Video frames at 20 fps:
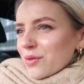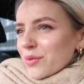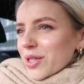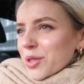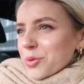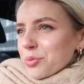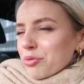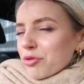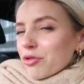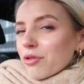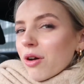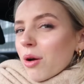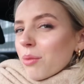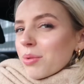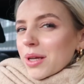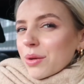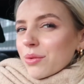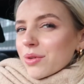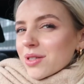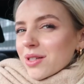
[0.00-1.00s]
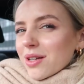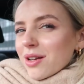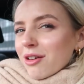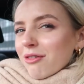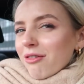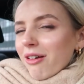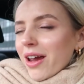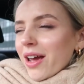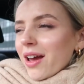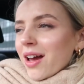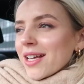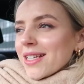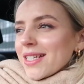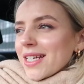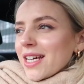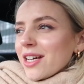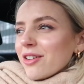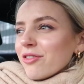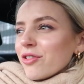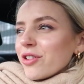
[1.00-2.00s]
which probably wasn't a great
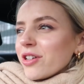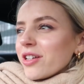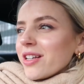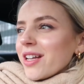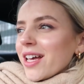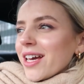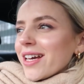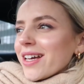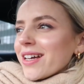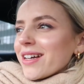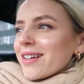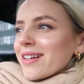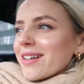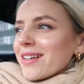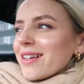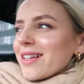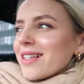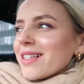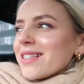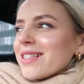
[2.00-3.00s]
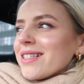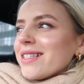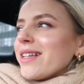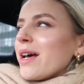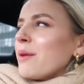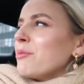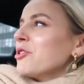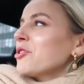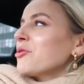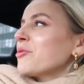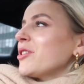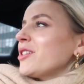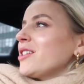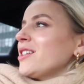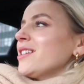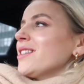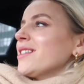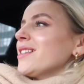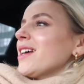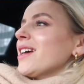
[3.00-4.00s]
idea on a stomach
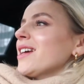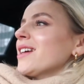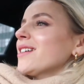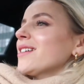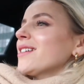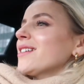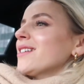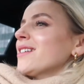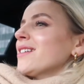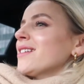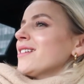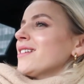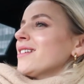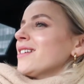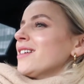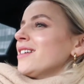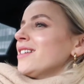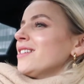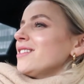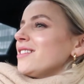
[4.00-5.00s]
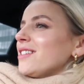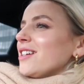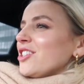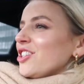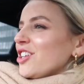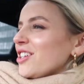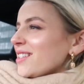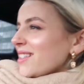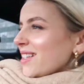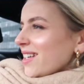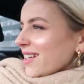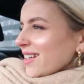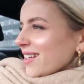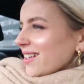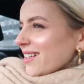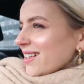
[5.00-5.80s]
which is like digesting.